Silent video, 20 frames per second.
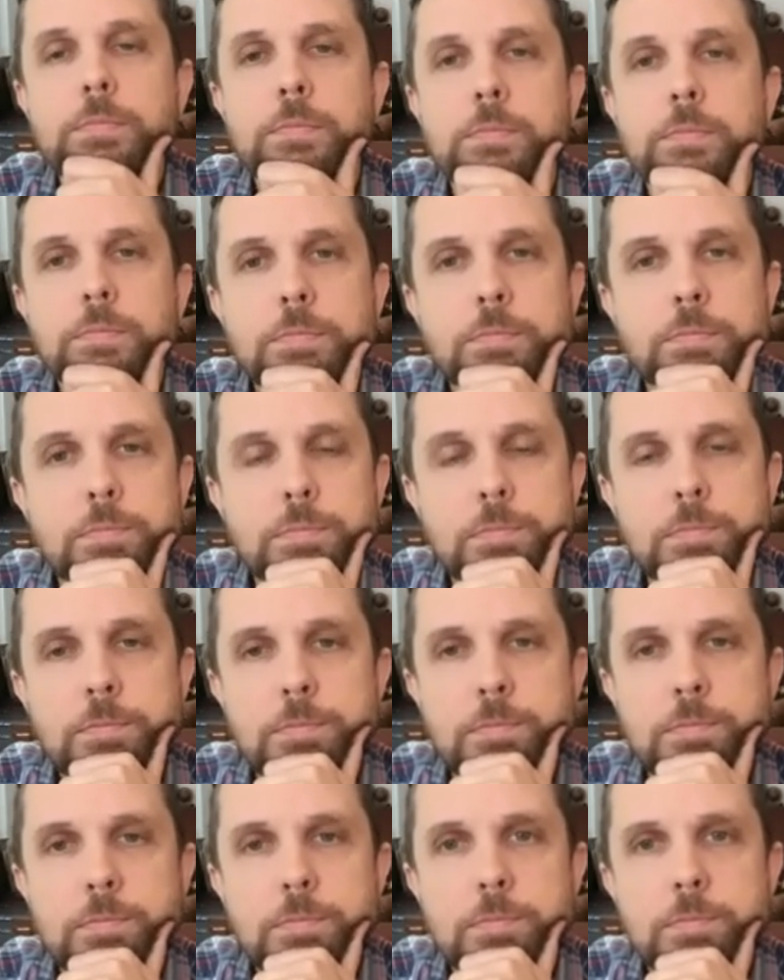
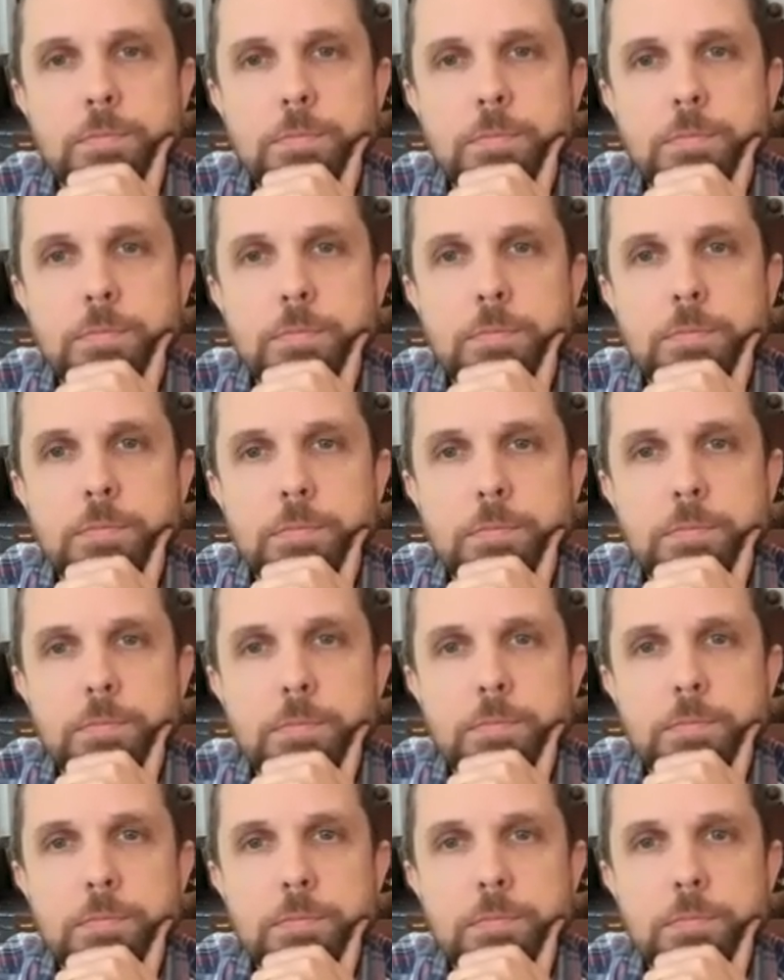
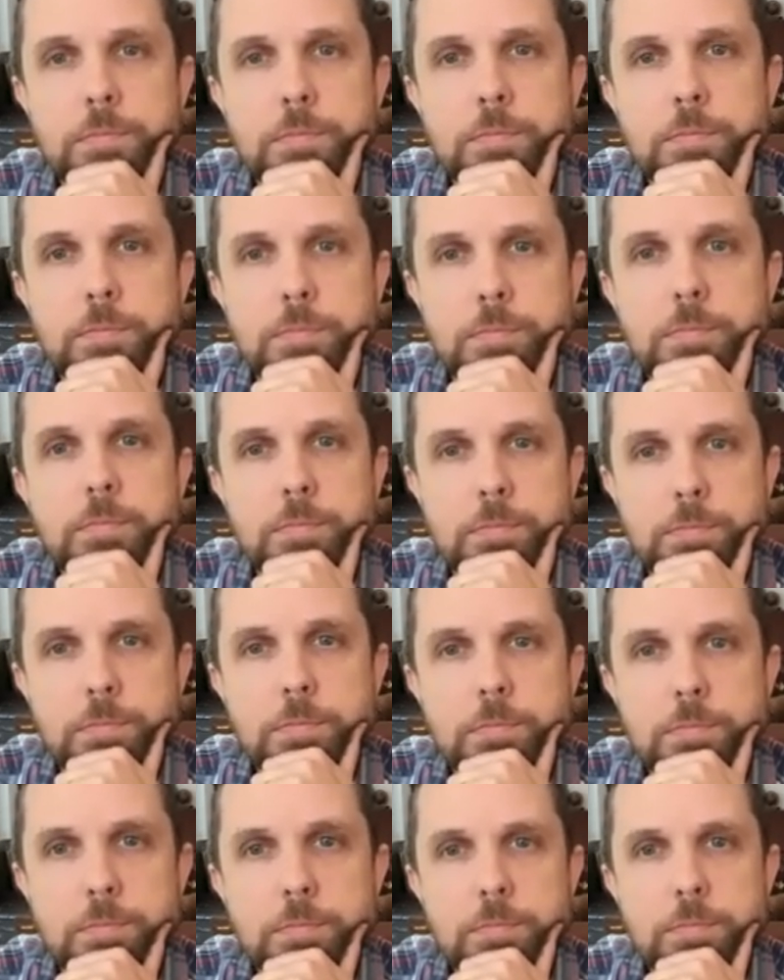
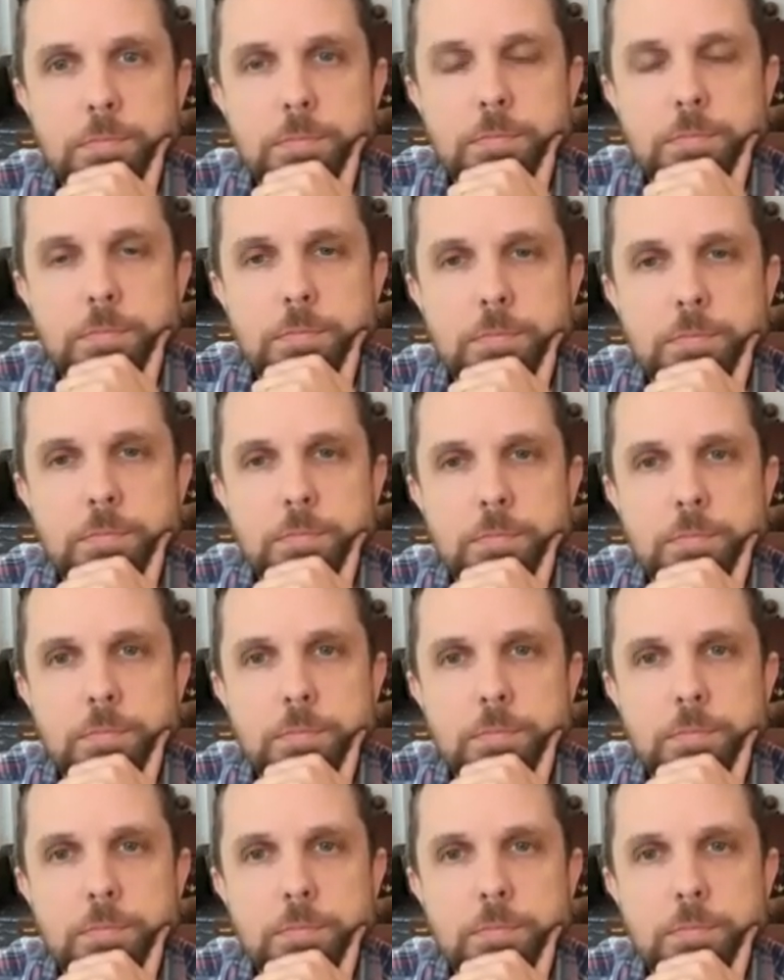(not speaking)